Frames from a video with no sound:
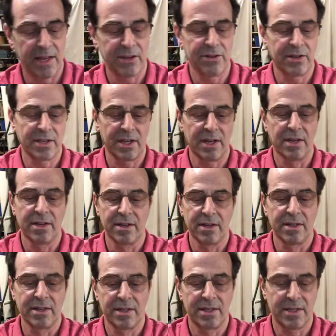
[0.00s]
then you can
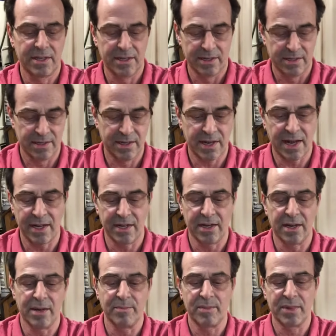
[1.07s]
tighten
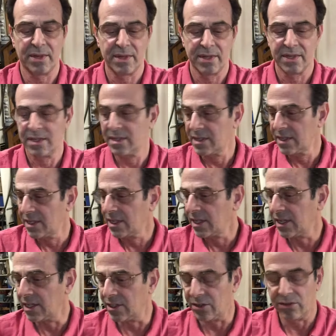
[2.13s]
it up
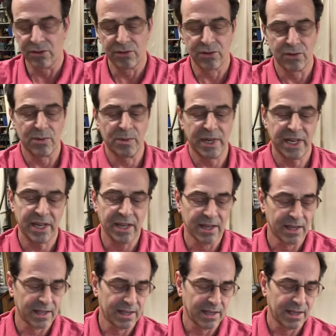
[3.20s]
in the usual way.
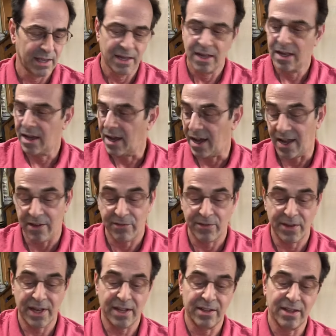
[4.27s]
I have
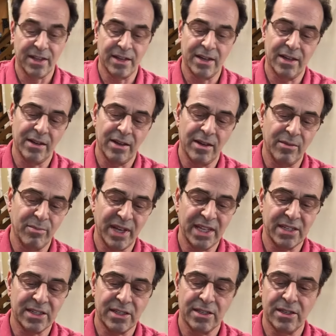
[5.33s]
found that it, it
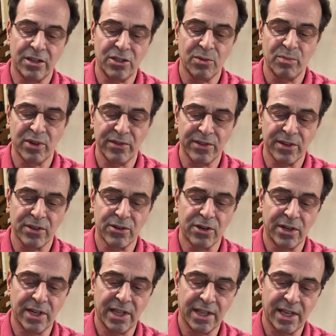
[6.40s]
makes such a perfect
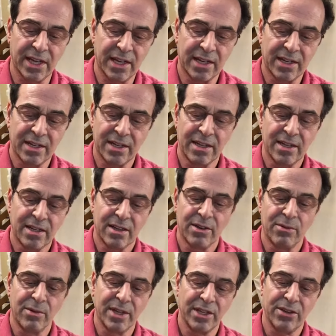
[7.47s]
coil that
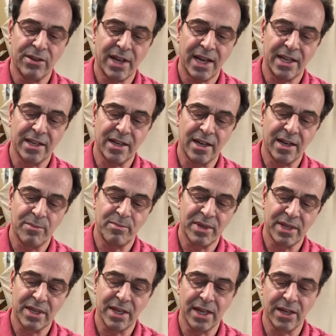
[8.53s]
when you tighten it up
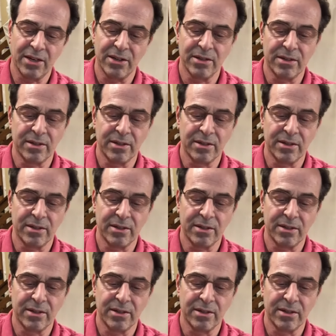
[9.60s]
it